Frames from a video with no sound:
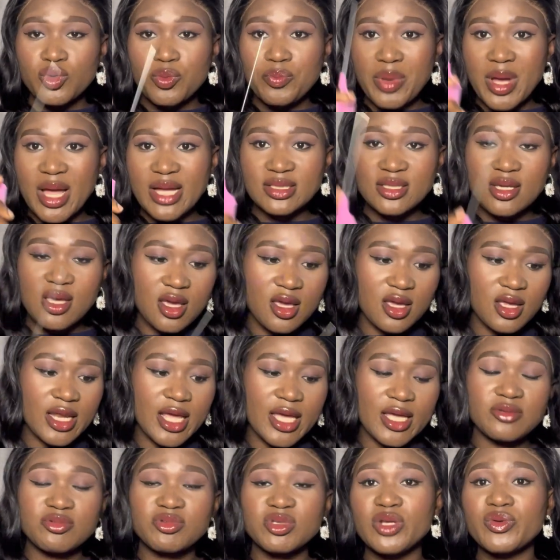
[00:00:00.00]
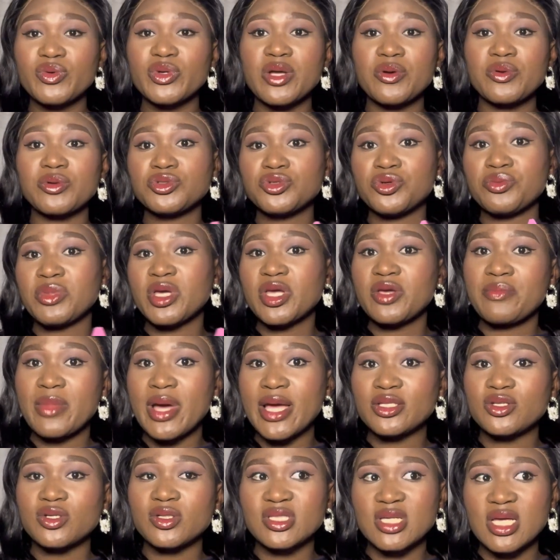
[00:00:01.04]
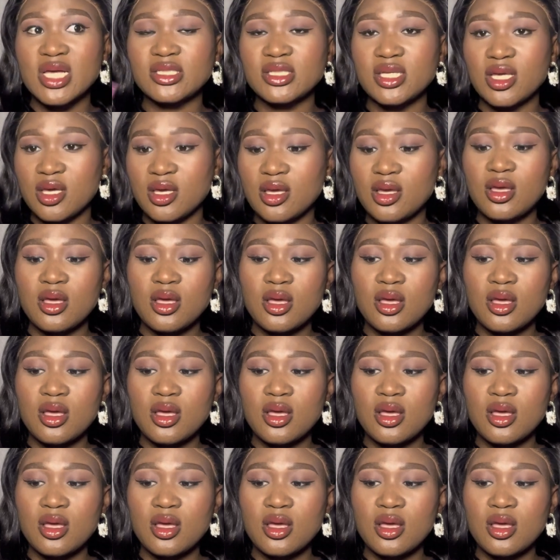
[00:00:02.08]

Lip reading: part hair, like especially when I want to make my daughter's hair,